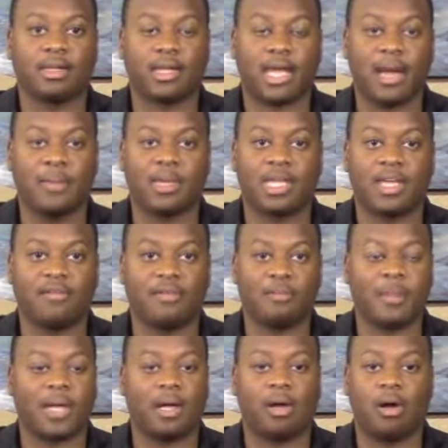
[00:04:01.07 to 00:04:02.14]
Like, I'm going to give
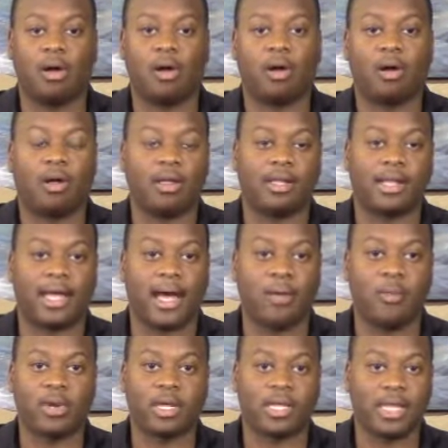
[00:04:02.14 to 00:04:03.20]
my all. Like,
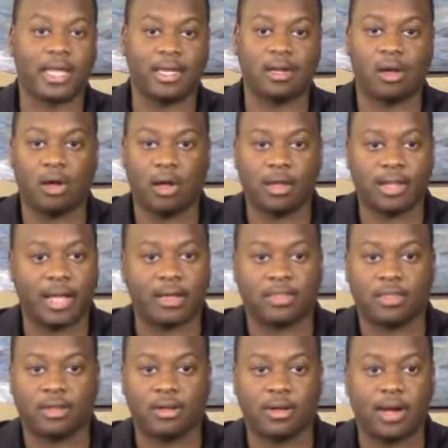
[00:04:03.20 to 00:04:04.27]
I want to lay it all
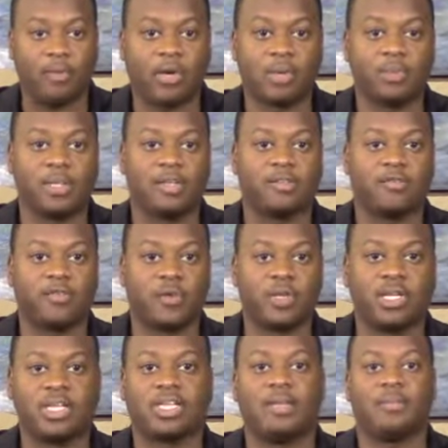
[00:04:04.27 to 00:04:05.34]
out there. I want to be
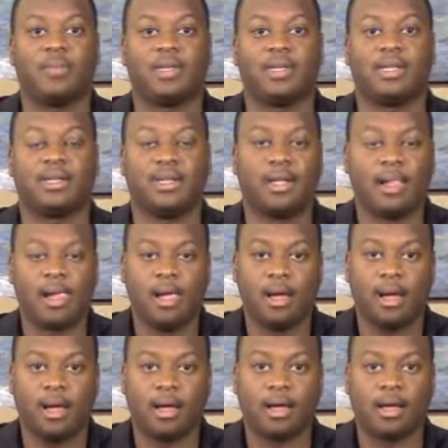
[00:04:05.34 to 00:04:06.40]
fully committed,
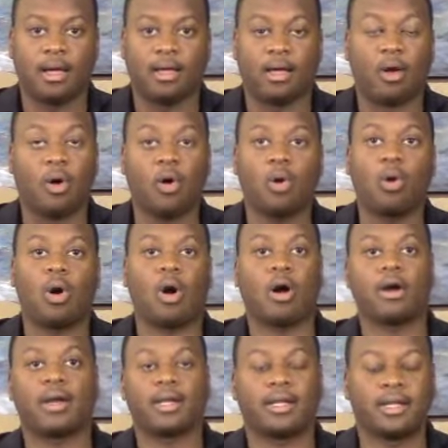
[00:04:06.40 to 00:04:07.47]

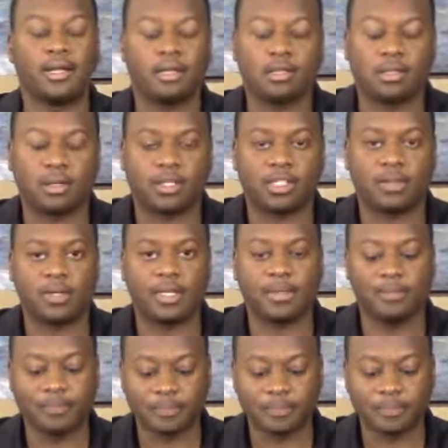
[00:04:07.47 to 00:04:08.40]
wholehearted, so to speak.